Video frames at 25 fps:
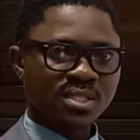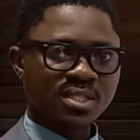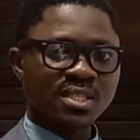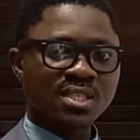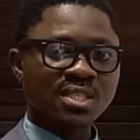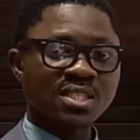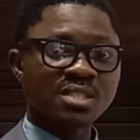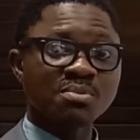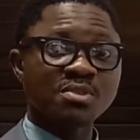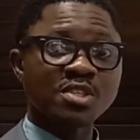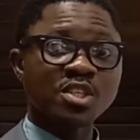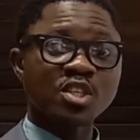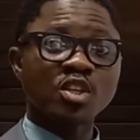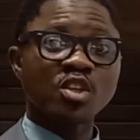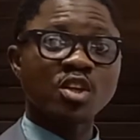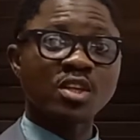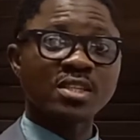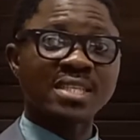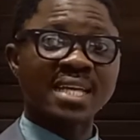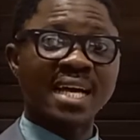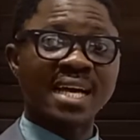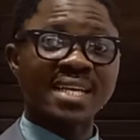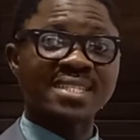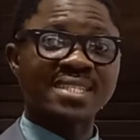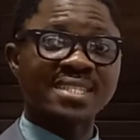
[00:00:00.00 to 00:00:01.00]
depreciation on the
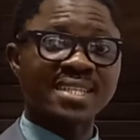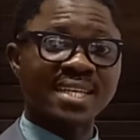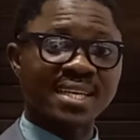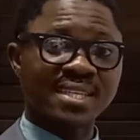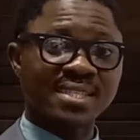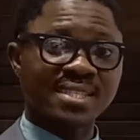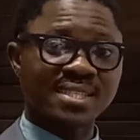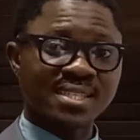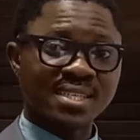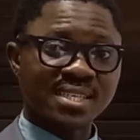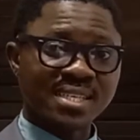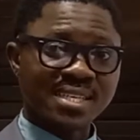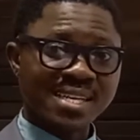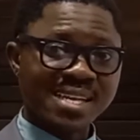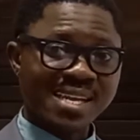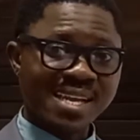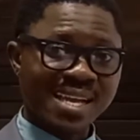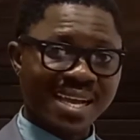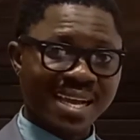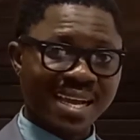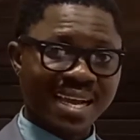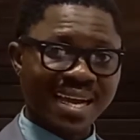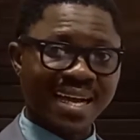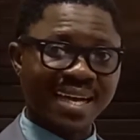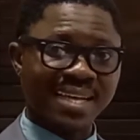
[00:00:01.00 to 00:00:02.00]
asset
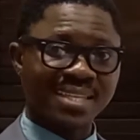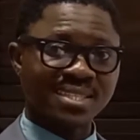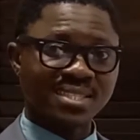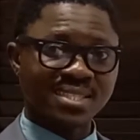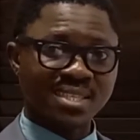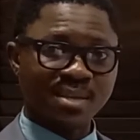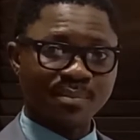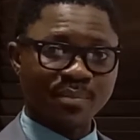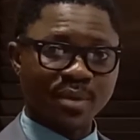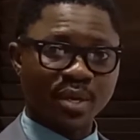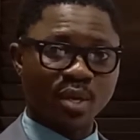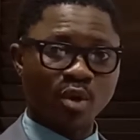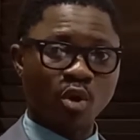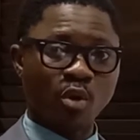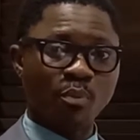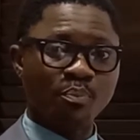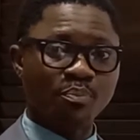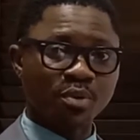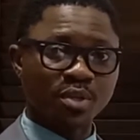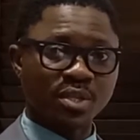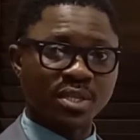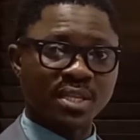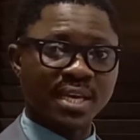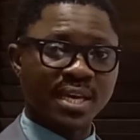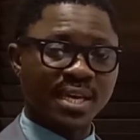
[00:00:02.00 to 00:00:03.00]
can be
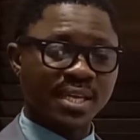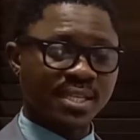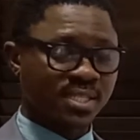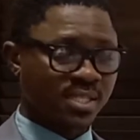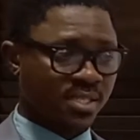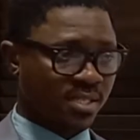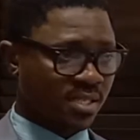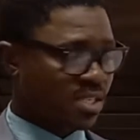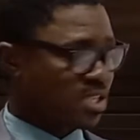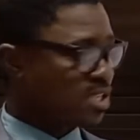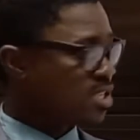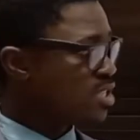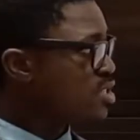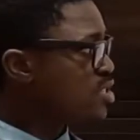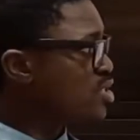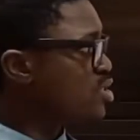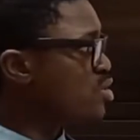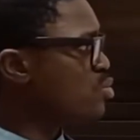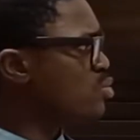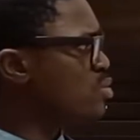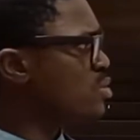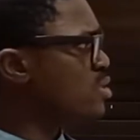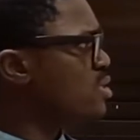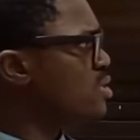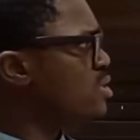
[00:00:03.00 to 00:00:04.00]
computed to
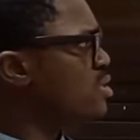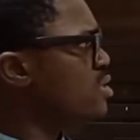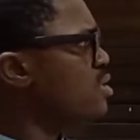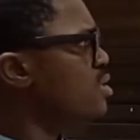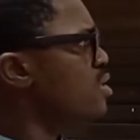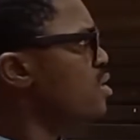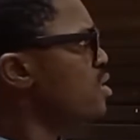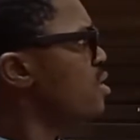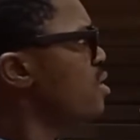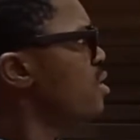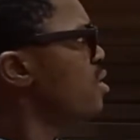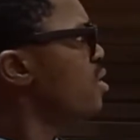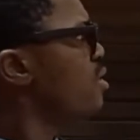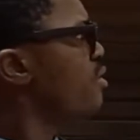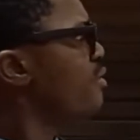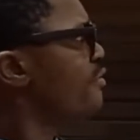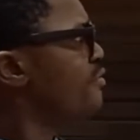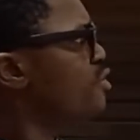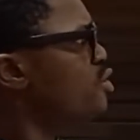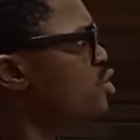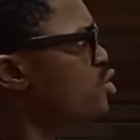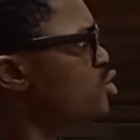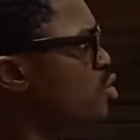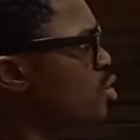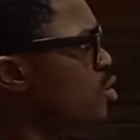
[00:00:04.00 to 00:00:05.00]
the
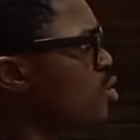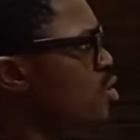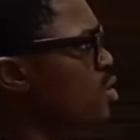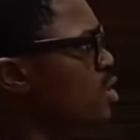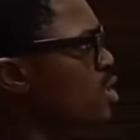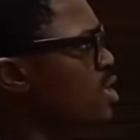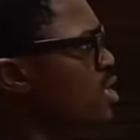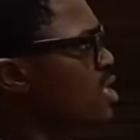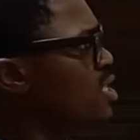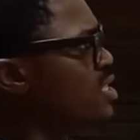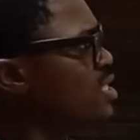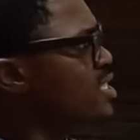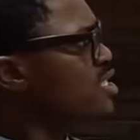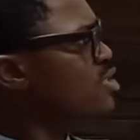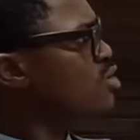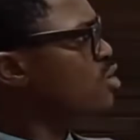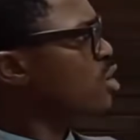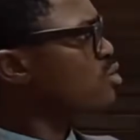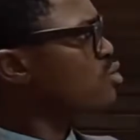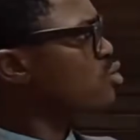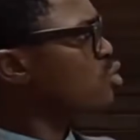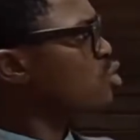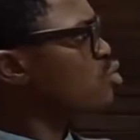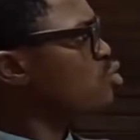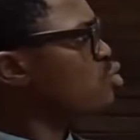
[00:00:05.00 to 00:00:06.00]
future. This is
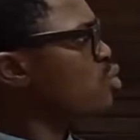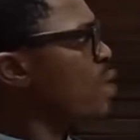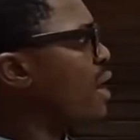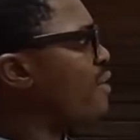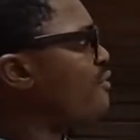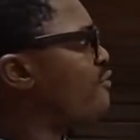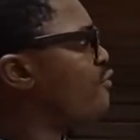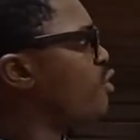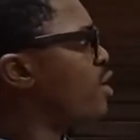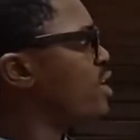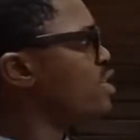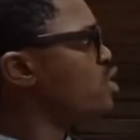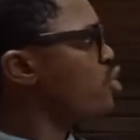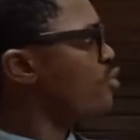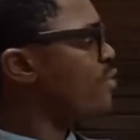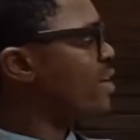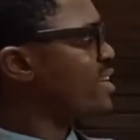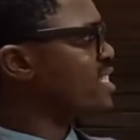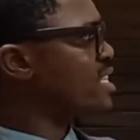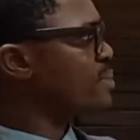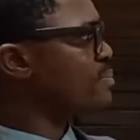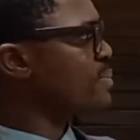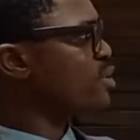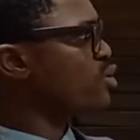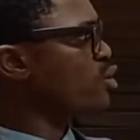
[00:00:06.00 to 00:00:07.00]
also to avoid the
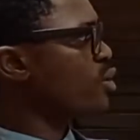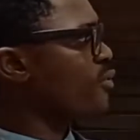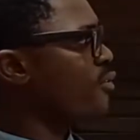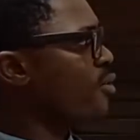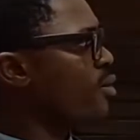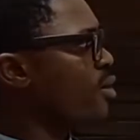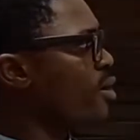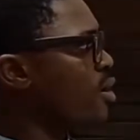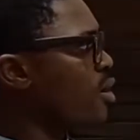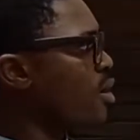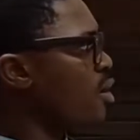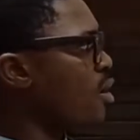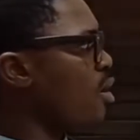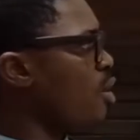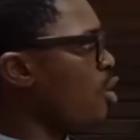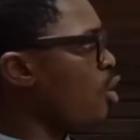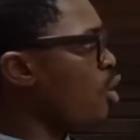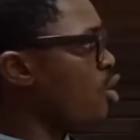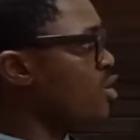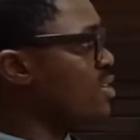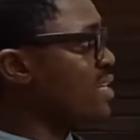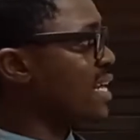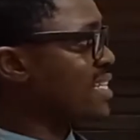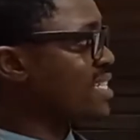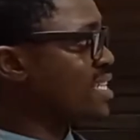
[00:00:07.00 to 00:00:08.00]
overstatement or
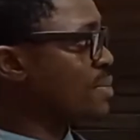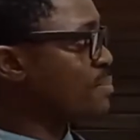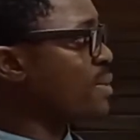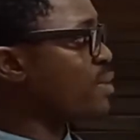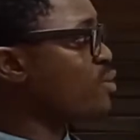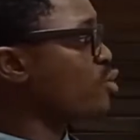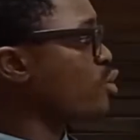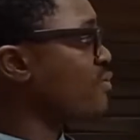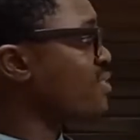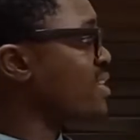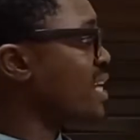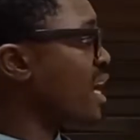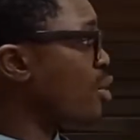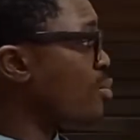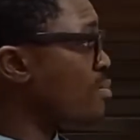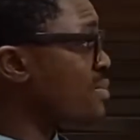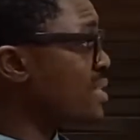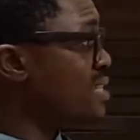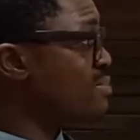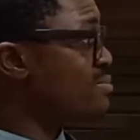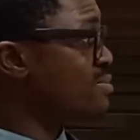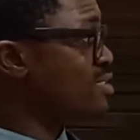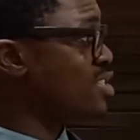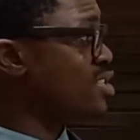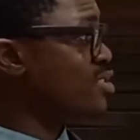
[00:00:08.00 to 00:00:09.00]
understatement of the accumulated
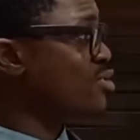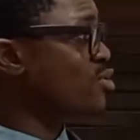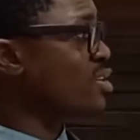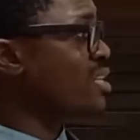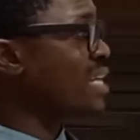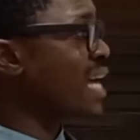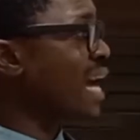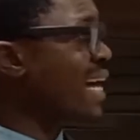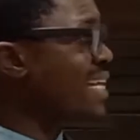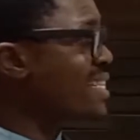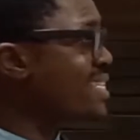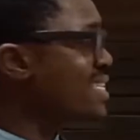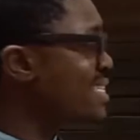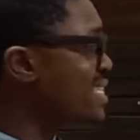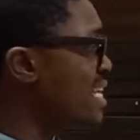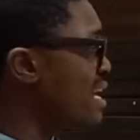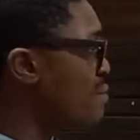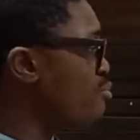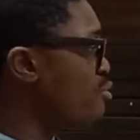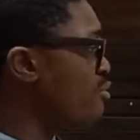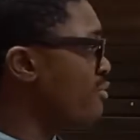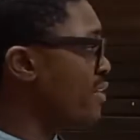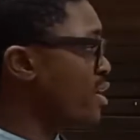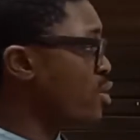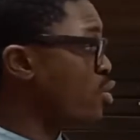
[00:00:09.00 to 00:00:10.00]
depreciation and the net
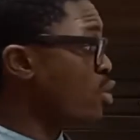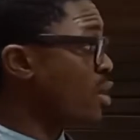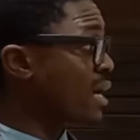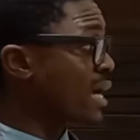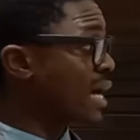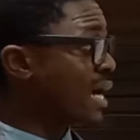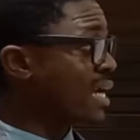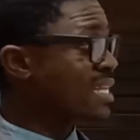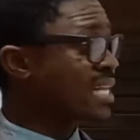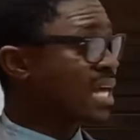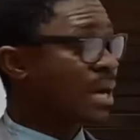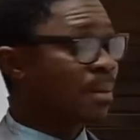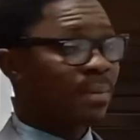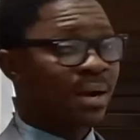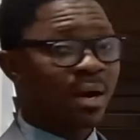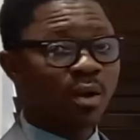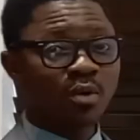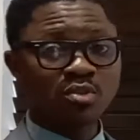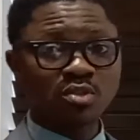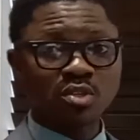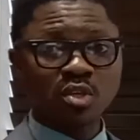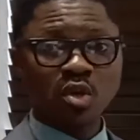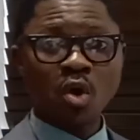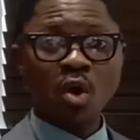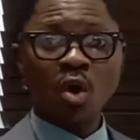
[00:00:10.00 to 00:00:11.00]
book value or carrying amount
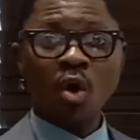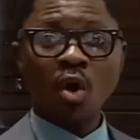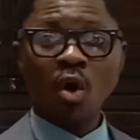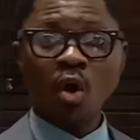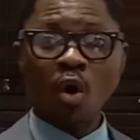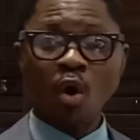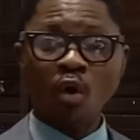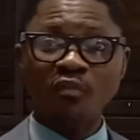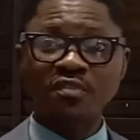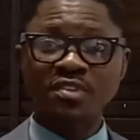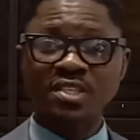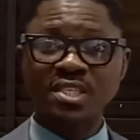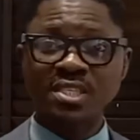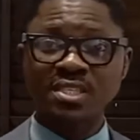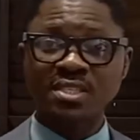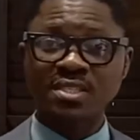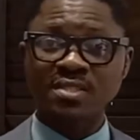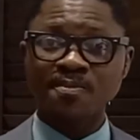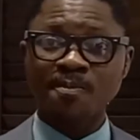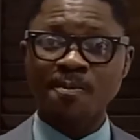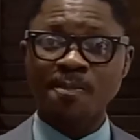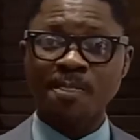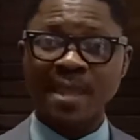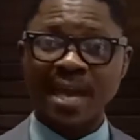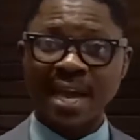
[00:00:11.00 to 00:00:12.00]
of the
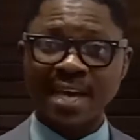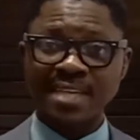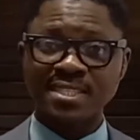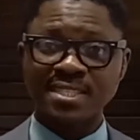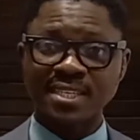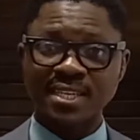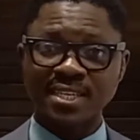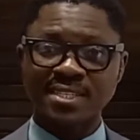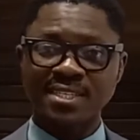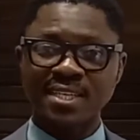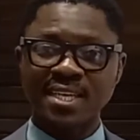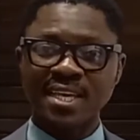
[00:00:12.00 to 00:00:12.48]
asset.